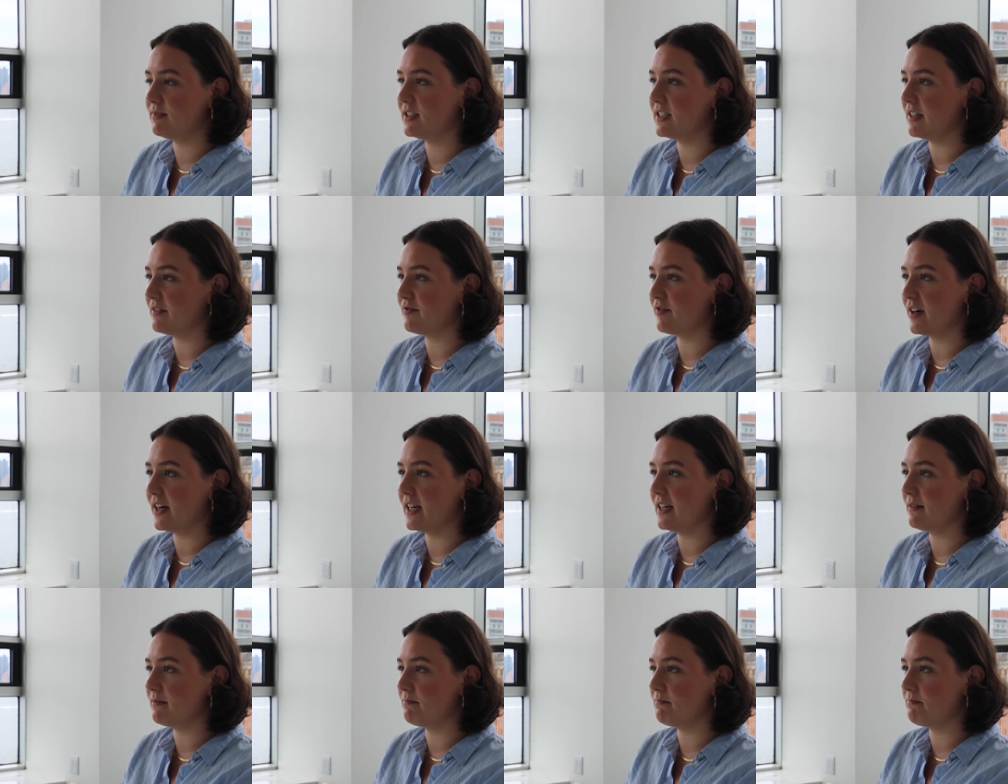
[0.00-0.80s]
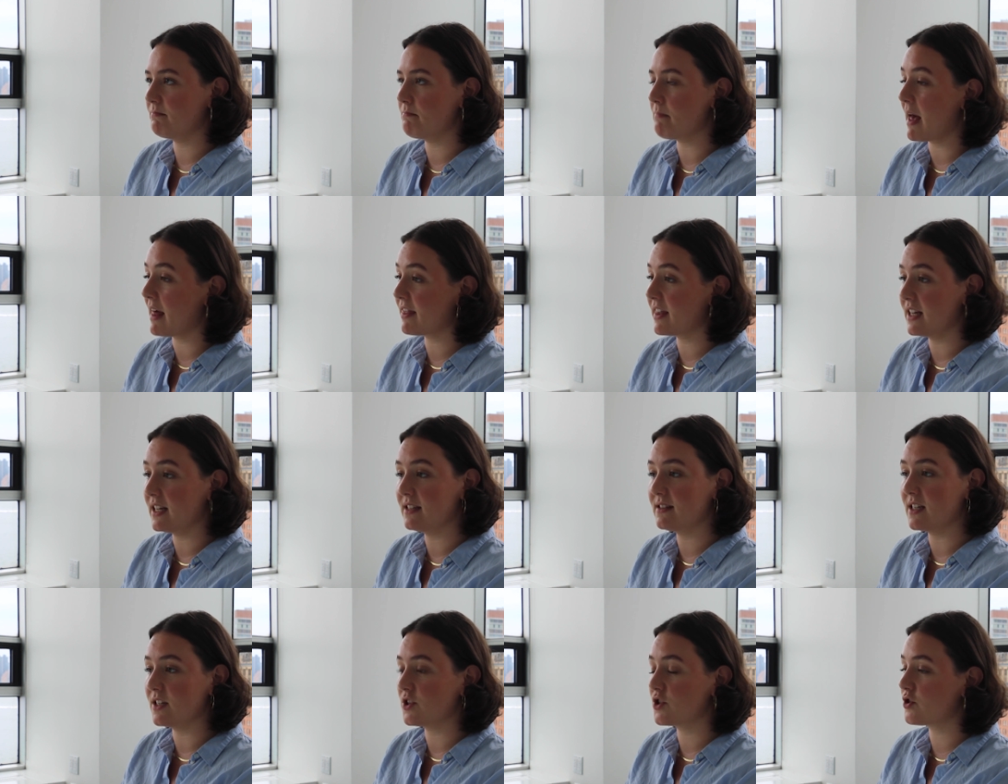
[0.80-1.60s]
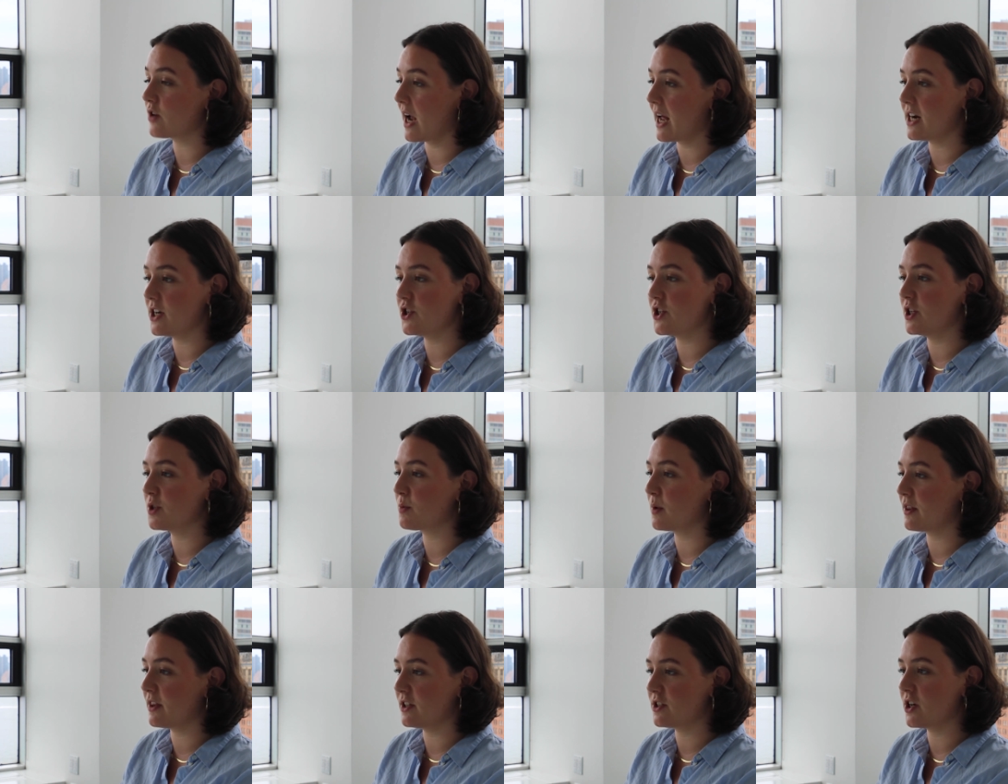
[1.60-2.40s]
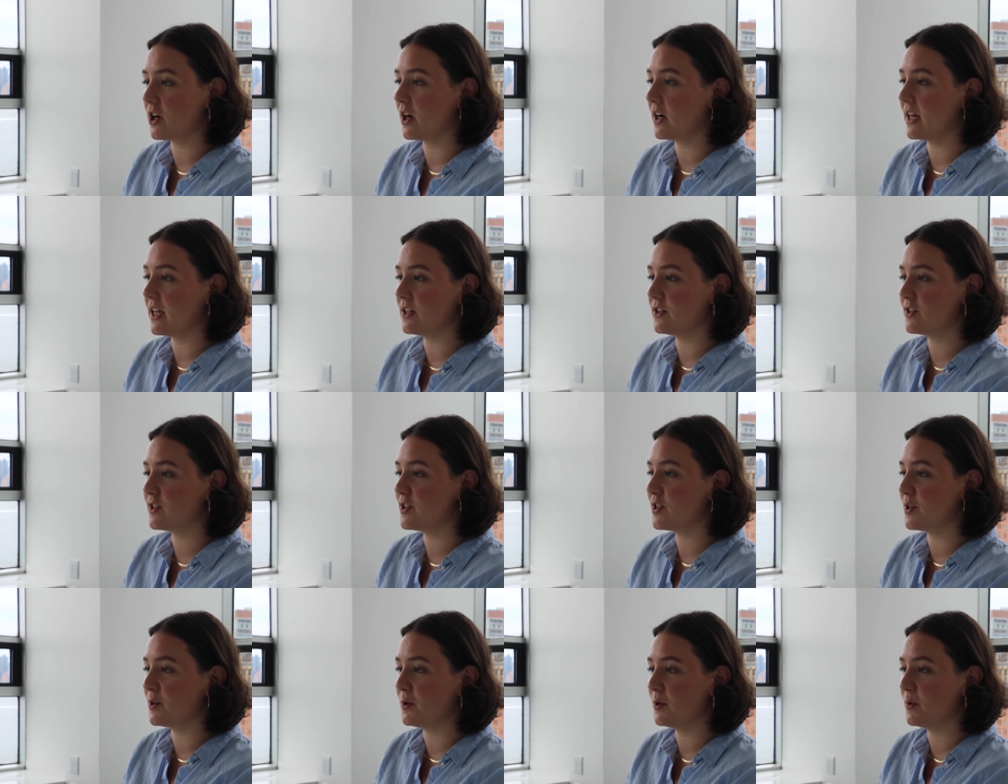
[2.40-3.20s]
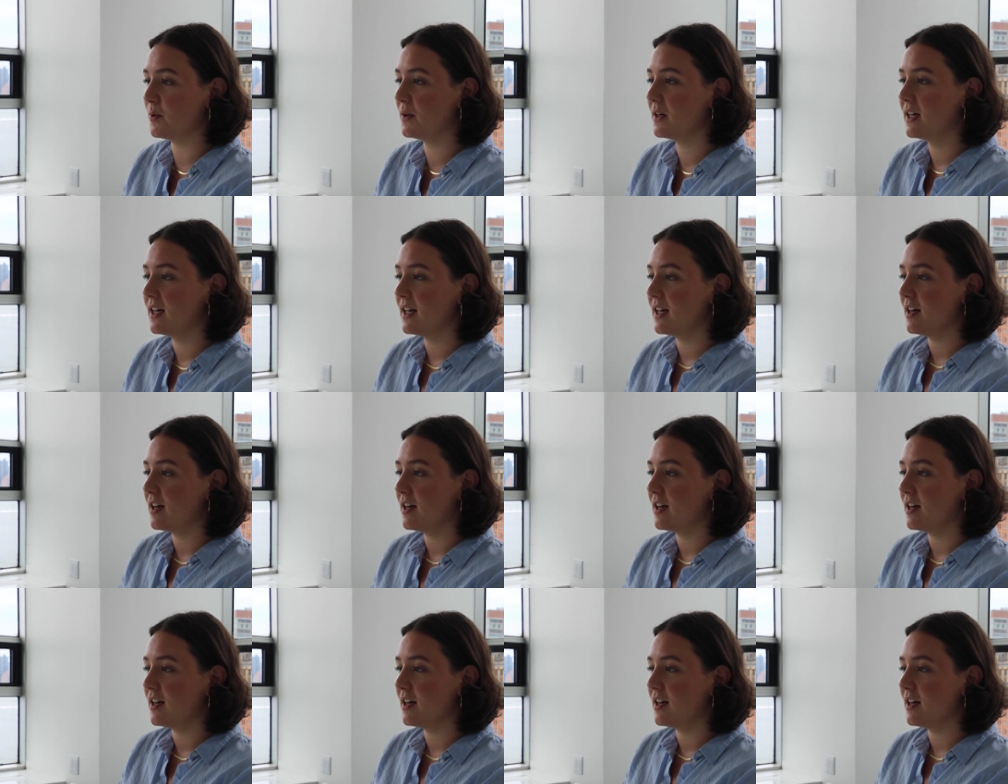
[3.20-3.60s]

different methods and strategies with attorneys to